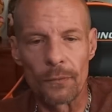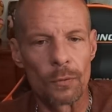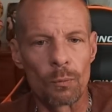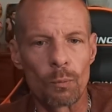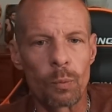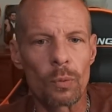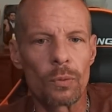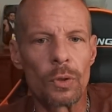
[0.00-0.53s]

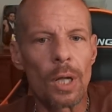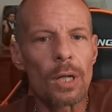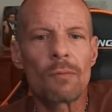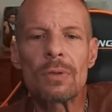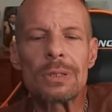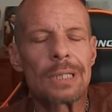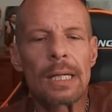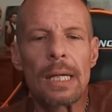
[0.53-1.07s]
none of
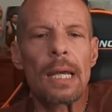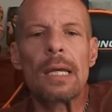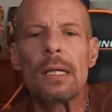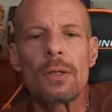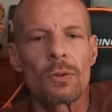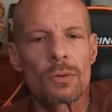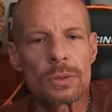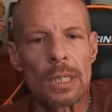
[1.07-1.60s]
us could get any
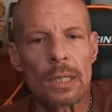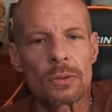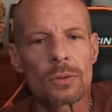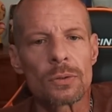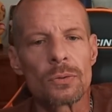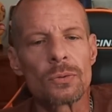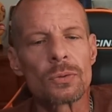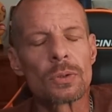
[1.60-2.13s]
of those
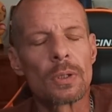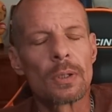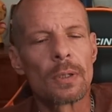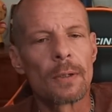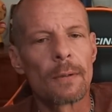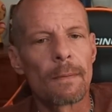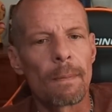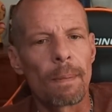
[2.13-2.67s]
tattoos,
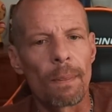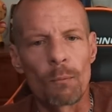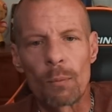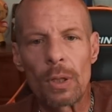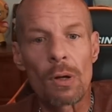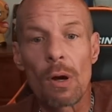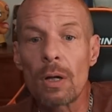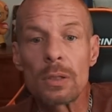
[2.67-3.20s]

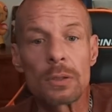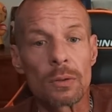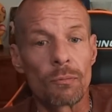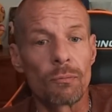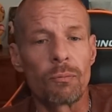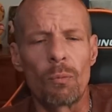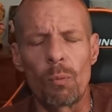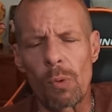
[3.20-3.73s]
regardless
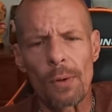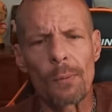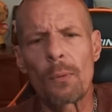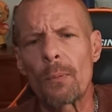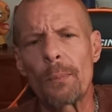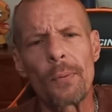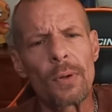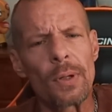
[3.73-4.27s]
of work we
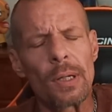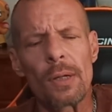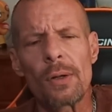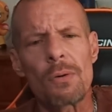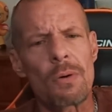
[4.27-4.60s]
were putting in or